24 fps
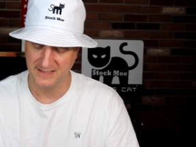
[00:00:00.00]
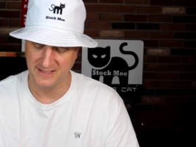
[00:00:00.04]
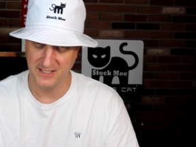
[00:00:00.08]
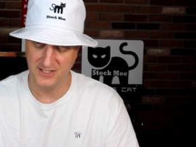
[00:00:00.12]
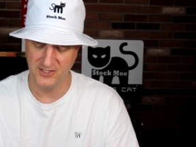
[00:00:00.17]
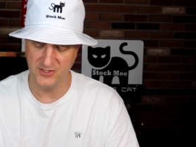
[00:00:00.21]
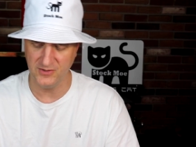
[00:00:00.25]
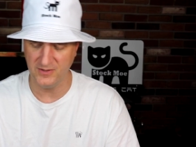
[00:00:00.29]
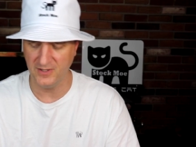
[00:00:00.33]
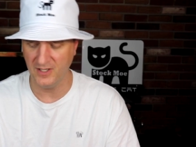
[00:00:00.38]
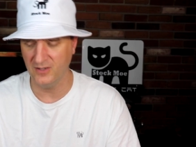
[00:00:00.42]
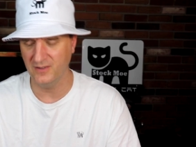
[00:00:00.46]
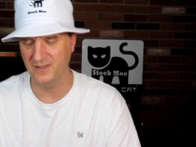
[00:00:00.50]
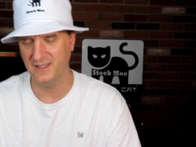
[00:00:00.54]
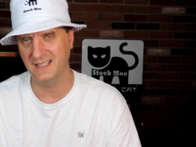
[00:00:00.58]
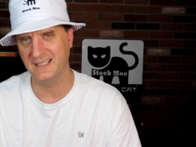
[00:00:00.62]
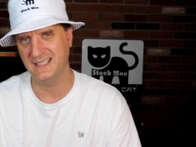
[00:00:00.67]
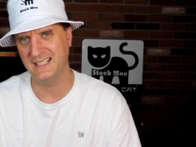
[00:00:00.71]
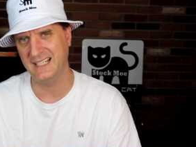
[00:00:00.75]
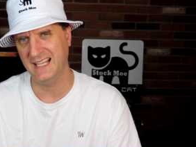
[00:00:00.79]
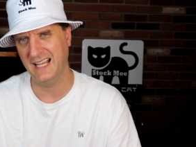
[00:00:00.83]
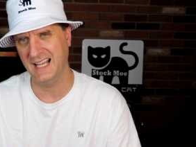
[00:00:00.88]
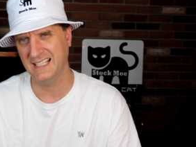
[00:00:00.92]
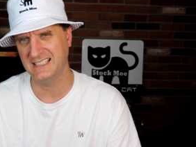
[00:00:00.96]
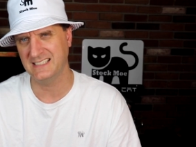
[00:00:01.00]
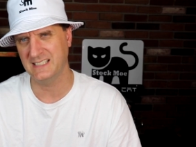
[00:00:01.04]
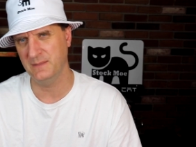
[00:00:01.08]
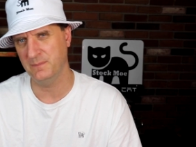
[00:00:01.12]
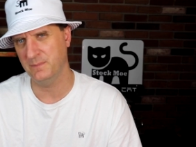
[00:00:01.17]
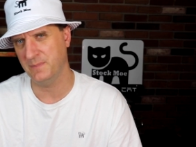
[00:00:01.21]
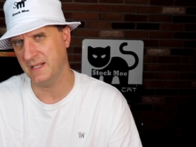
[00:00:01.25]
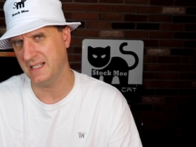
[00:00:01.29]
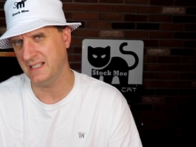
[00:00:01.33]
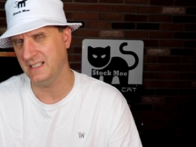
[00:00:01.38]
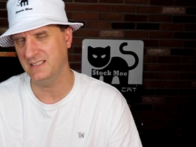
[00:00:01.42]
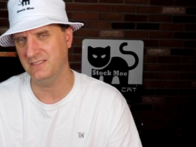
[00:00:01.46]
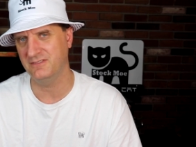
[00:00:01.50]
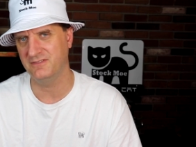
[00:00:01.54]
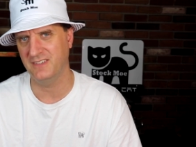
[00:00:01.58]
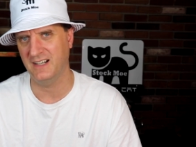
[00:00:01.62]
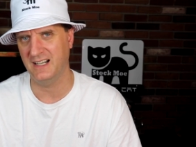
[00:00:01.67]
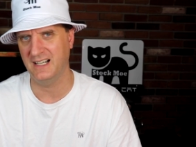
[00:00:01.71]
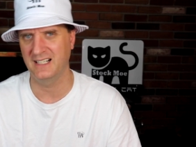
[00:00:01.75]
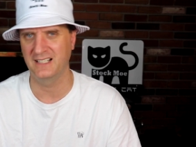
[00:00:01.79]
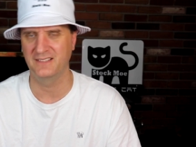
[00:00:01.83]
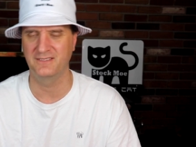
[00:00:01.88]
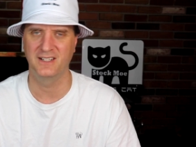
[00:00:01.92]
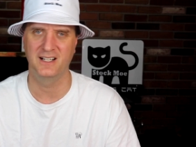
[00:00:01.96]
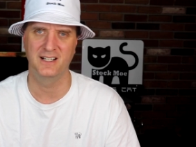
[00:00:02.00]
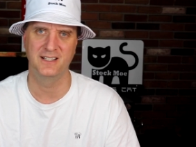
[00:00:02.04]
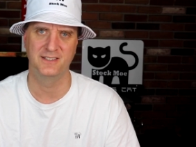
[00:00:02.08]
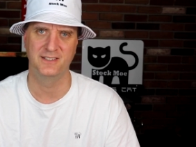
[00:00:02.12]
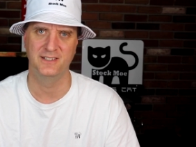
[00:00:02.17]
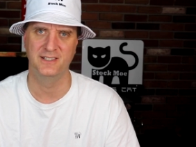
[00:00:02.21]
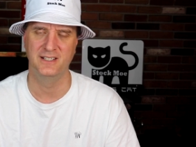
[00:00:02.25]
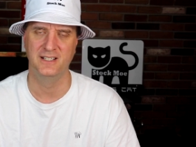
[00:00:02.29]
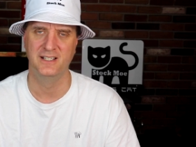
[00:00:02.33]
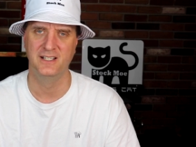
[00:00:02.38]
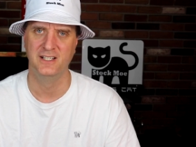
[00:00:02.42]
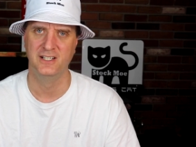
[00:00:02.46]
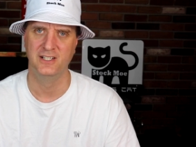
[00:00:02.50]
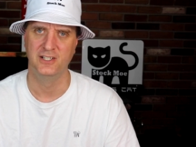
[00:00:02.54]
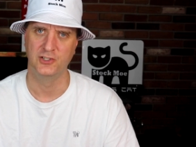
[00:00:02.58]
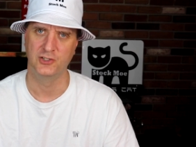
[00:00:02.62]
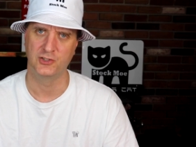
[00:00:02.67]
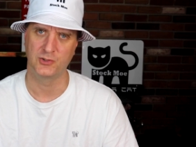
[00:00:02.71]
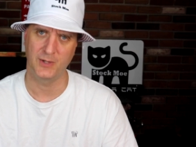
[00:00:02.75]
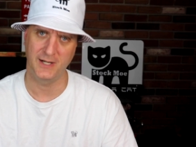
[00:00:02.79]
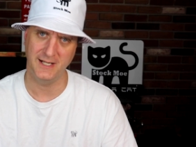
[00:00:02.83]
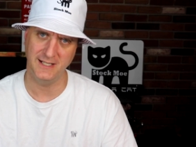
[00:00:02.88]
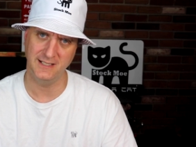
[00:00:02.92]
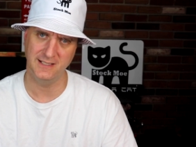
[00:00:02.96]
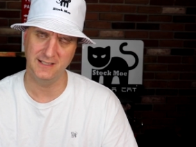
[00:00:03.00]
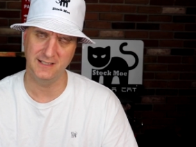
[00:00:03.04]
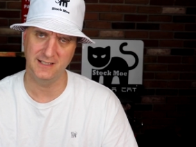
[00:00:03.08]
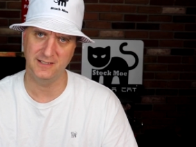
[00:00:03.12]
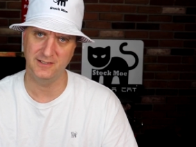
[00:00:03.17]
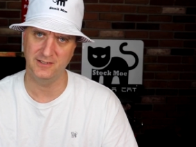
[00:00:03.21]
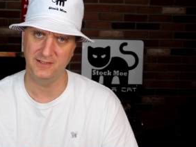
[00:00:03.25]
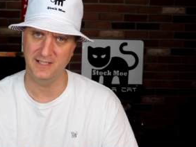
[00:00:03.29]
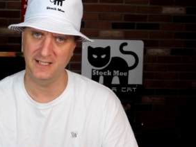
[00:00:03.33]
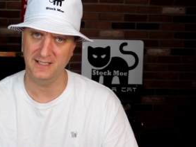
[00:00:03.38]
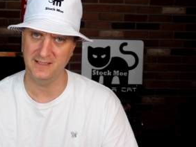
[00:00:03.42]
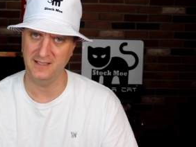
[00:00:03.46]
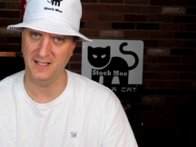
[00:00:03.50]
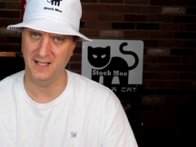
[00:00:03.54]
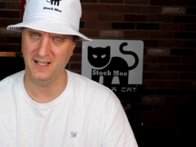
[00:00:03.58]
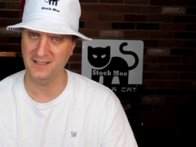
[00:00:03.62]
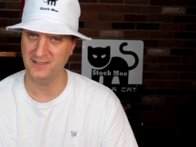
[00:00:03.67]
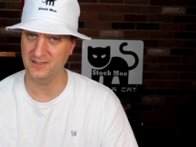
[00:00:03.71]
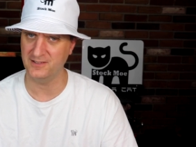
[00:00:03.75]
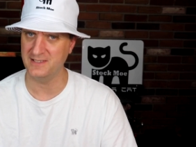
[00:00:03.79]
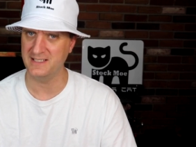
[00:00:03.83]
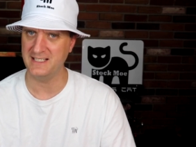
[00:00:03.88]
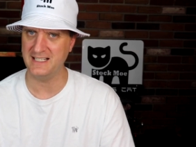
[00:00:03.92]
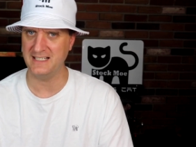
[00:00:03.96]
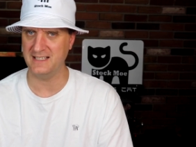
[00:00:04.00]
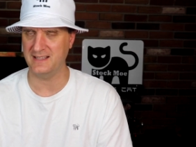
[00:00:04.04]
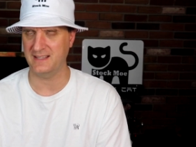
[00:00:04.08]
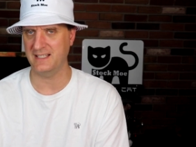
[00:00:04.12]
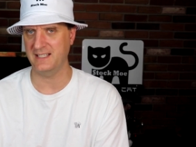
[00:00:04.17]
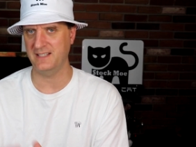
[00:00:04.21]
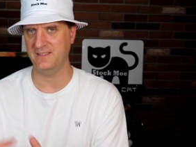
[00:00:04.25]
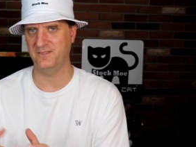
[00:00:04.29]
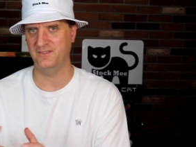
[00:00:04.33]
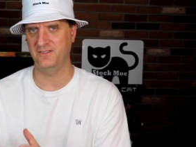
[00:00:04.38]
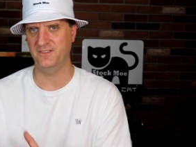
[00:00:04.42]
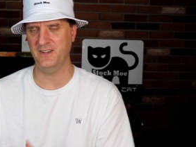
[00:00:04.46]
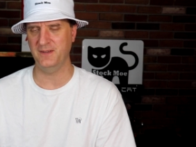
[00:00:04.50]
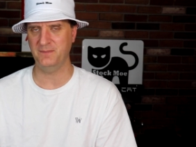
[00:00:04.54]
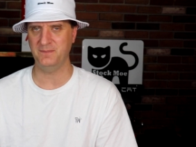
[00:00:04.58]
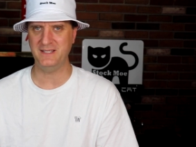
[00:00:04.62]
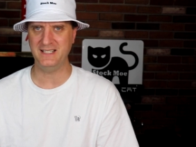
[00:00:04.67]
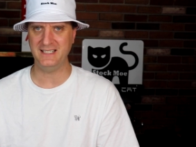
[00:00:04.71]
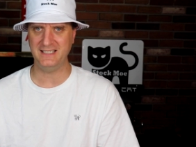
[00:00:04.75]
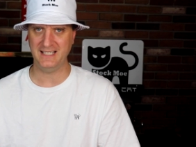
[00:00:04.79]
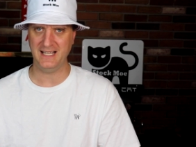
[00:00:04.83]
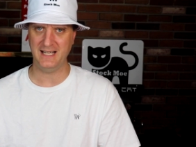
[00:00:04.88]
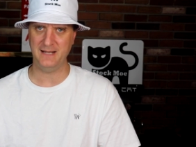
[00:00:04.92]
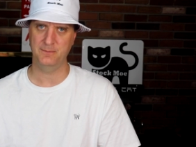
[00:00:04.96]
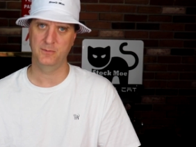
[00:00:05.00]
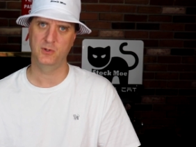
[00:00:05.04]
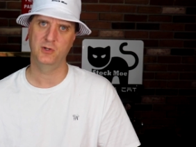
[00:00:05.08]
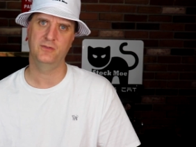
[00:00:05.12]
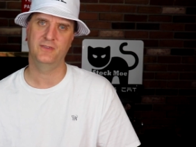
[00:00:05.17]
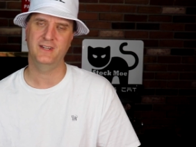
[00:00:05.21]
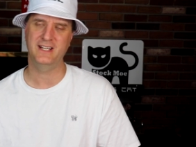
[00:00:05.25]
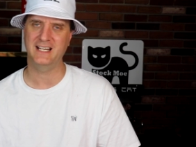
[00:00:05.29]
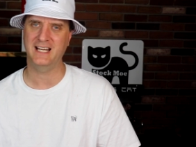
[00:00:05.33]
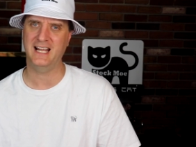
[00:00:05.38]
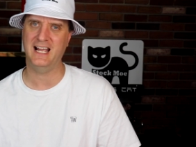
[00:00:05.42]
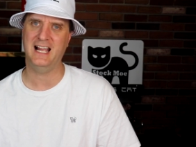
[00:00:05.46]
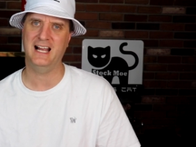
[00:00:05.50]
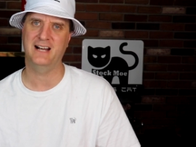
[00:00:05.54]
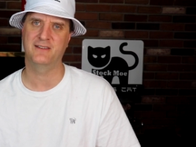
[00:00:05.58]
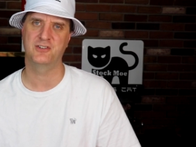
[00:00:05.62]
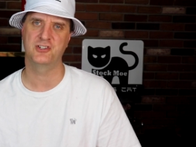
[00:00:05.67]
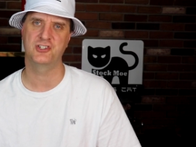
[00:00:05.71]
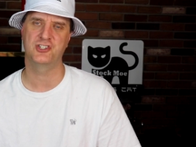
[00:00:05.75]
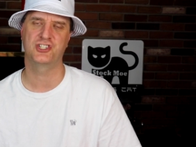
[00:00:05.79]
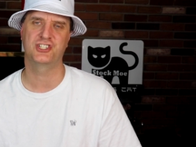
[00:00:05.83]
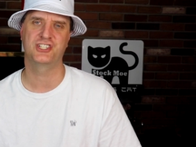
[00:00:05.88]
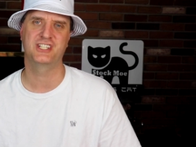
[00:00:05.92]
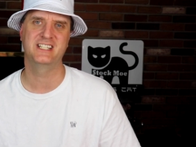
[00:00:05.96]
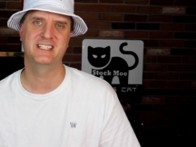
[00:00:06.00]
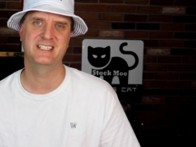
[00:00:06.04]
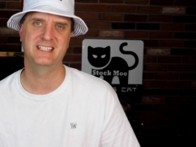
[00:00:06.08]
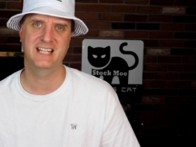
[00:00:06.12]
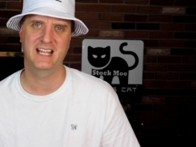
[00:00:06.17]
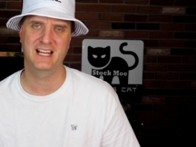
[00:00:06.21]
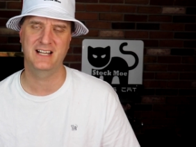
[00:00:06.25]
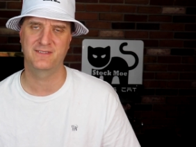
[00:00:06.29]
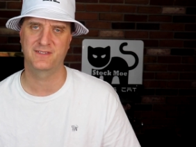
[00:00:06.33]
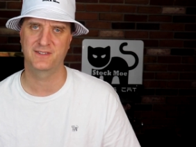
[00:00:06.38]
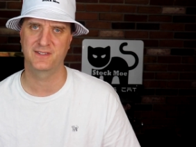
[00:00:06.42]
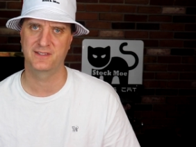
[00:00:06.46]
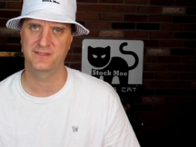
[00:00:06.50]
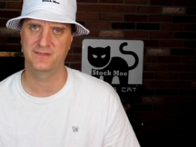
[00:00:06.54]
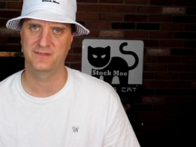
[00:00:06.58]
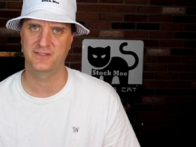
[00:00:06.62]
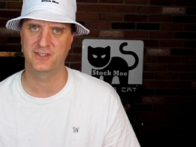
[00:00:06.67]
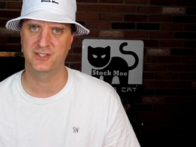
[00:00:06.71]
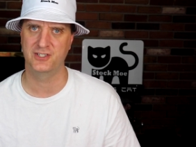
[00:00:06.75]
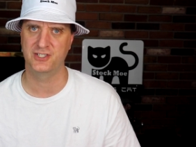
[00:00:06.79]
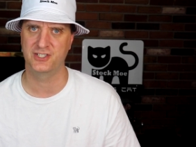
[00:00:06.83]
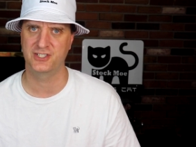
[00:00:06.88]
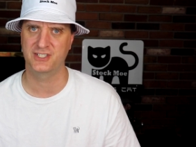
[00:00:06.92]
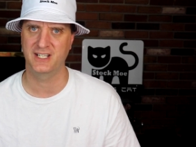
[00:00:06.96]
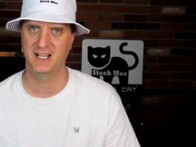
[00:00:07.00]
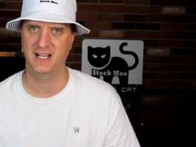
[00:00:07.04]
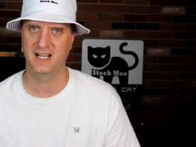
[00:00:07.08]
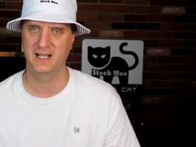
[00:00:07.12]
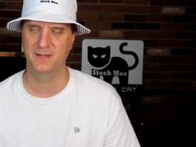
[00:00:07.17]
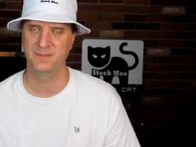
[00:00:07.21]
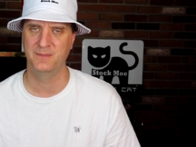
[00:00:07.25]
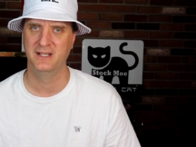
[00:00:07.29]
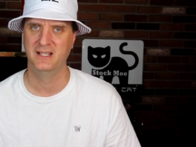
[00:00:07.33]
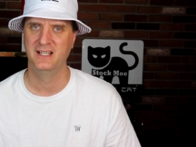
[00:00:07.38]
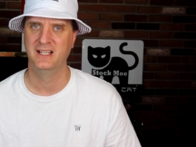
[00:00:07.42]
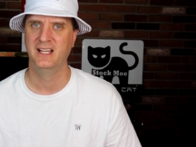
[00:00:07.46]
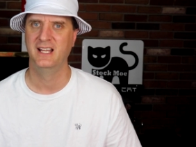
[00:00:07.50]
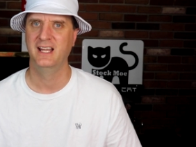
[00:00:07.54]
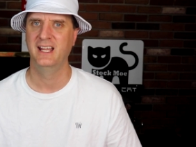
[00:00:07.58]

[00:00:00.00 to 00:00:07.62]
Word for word: did you know that the S&P 500 traded underneath the 50-day moving average today for the first time?